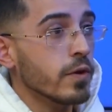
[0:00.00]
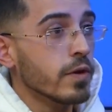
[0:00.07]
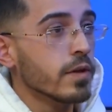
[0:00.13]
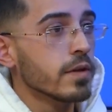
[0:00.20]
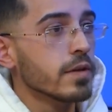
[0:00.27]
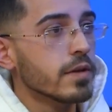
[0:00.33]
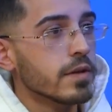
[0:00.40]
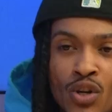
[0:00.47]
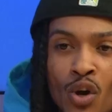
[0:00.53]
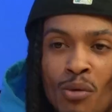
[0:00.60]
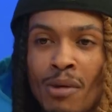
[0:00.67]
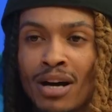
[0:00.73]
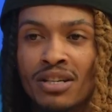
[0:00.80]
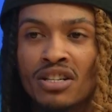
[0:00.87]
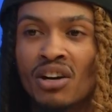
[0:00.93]
I always told
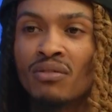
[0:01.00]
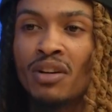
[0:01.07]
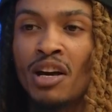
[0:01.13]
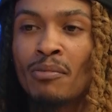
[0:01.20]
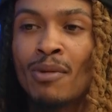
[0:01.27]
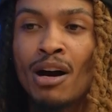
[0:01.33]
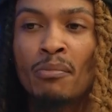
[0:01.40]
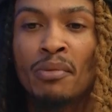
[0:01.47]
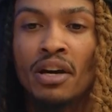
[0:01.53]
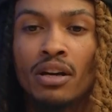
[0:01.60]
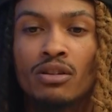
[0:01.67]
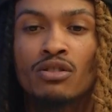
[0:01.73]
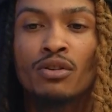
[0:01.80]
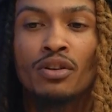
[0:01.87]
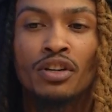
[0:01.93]
myself like my
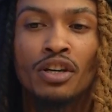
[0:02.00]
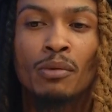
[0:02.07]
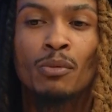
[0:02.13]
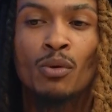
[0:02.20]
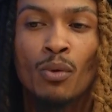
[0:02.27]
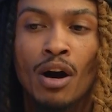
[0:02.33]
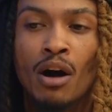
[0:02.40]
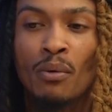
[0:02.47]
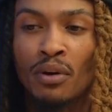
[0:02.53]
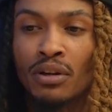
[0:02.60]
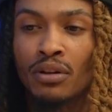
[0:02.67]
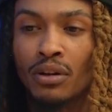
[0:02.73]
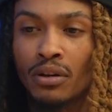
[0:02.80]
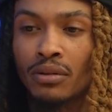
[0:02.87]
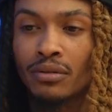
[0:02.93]
pain's gonna get me where I want
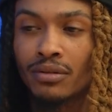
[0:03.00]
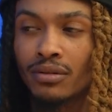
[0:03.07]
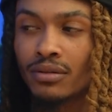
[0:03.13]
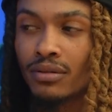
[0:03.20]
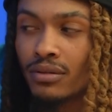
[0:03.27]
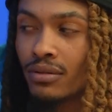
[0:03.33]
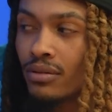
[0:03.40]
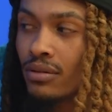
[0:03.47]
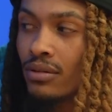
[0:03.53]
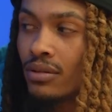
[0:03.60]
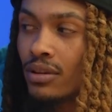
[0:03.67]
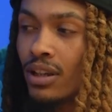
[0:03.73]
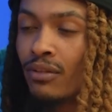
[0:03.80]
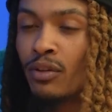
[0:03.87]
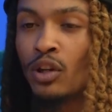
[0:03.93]
to go,
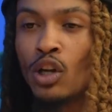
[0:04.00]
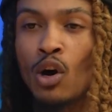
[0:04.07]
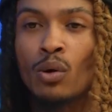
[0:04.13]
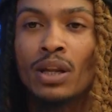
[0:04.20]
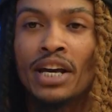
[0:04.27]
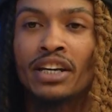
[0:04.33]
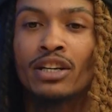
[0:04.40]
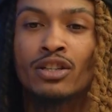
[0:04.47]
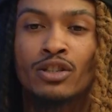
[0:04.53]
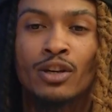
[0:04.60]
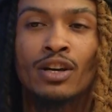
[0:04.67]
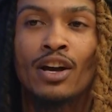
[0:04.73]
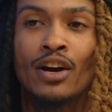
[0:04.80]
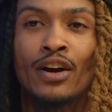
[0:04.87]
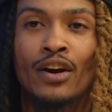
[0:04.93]
even though like
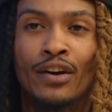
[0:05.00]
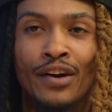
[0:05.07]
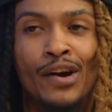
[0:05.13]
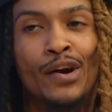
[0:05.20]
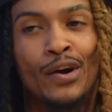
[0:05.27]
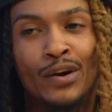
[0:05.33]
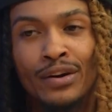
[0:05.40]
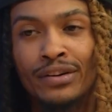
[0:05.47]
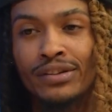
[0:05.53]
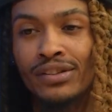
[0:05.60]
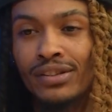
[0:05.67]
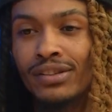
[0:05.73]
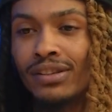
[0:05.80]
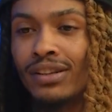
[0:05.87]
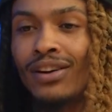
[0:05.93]
it
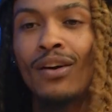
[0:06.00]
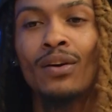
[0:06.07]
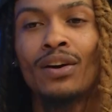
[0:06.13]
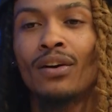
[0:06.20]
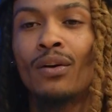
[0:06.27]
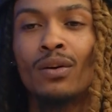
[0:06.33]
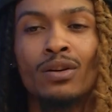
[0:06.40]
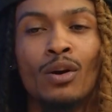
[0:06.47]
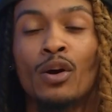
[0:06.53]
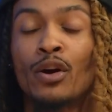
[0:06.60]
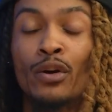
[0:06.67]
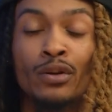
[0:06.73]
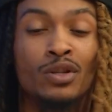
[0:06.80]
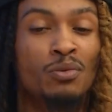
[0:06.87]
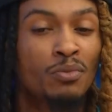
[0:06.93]
hurts. Well, it
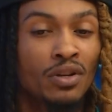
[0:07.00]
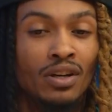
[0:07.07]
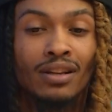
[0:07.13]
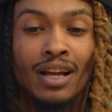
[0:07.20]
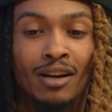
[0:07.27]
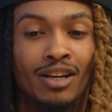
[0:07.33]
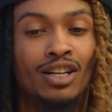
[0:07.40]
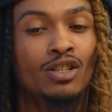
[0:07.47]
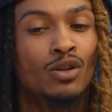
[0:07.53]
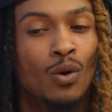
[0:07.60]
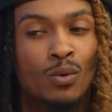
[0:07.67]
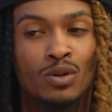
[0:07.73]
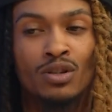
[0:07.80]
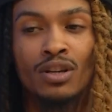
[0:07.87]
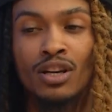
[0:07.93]
hurts me. Like it's
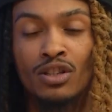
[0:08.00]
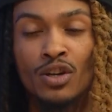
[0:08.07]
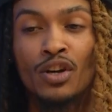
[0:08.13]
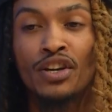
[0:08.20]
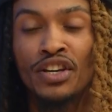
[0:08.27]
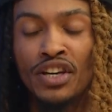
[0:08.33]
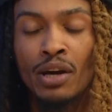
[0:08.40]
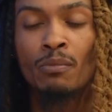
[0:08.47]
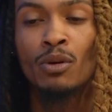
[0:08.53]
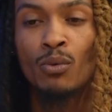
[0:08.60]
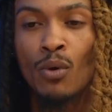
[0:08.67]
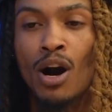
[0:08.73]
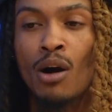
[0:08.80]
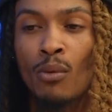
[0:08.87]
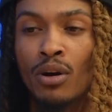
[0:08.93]
gonna get me
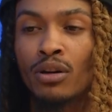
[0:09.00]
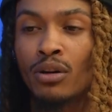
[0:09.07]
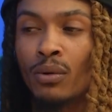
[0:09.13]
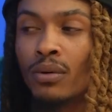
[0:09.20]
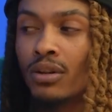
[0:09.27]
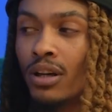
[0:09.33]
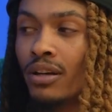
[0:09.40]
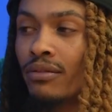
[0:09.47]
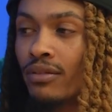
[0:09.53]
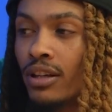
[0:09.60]
where I want to go in life.